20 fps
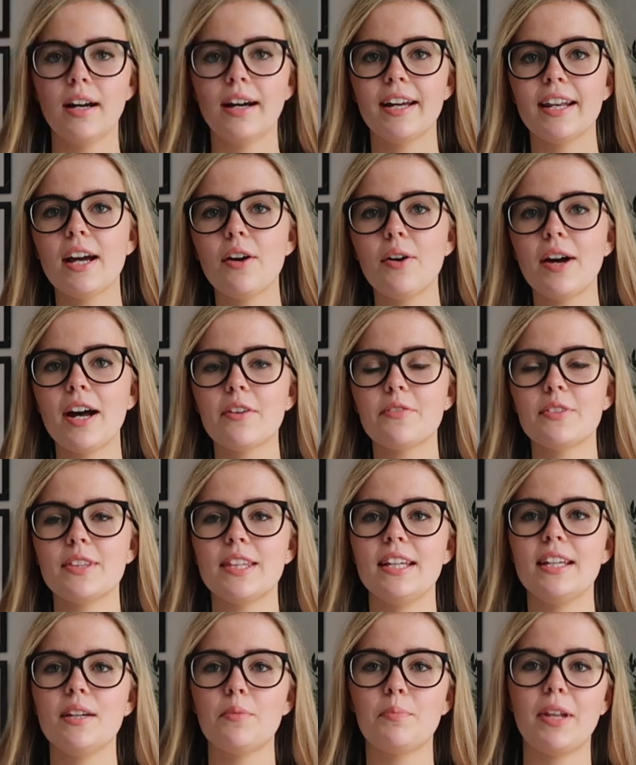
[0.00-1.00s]
I now have
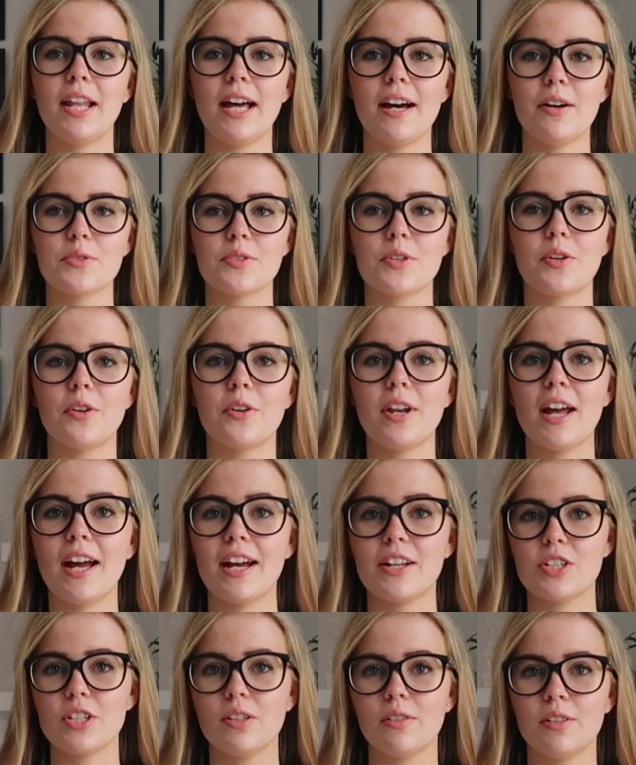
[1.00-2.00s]
the blouse on
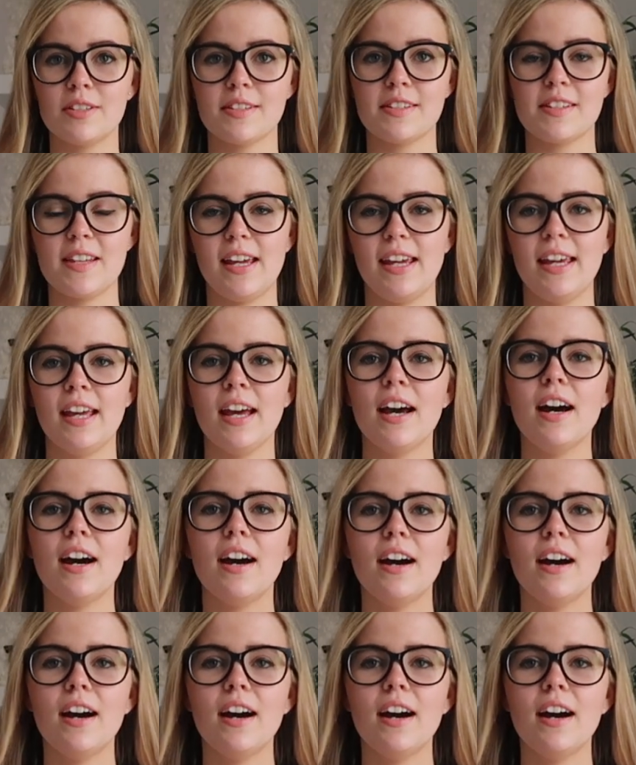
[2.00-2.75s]
as you can see